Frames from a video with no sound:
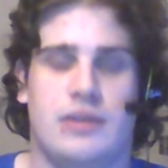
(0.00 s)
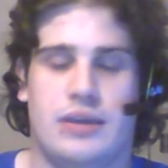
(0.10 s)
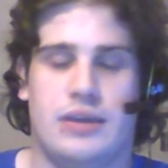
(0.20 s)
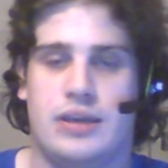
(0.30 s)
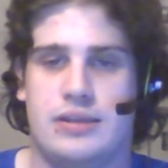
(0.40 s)

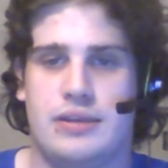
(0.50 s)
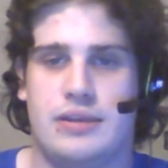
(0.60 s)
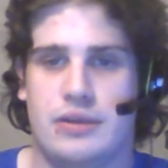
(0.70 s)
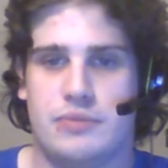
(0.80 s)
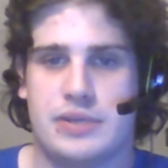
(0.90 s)

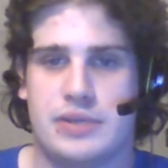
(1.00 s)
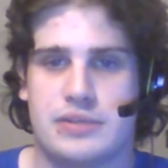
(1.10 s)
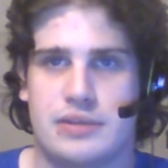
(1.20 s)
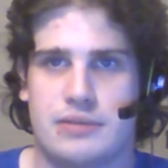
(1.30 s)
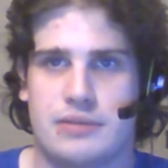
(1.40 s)
Because
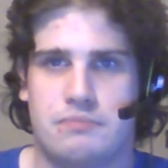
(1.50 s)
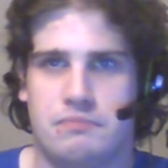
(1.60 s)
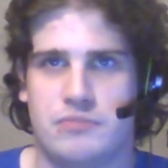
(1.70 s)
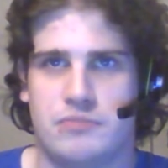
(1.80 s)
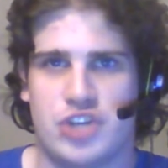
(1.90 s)
of their
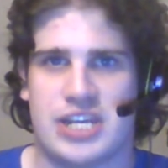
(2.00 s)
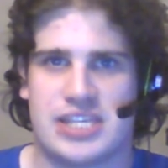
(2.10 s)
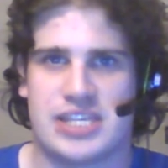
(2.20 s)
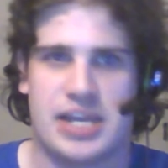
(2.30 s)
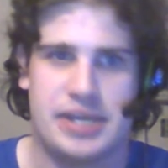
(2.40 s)

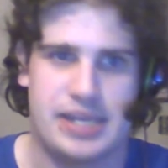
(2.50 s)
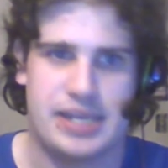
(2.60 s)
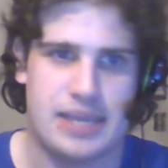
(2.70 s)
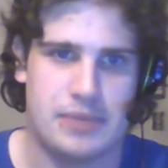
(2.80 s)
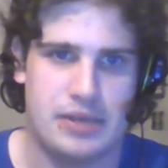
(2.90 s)
genocide in
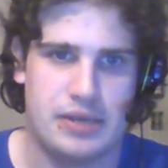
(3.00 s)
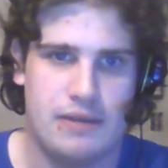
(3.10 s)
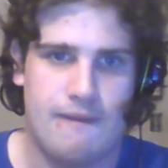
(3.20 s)
Yemen,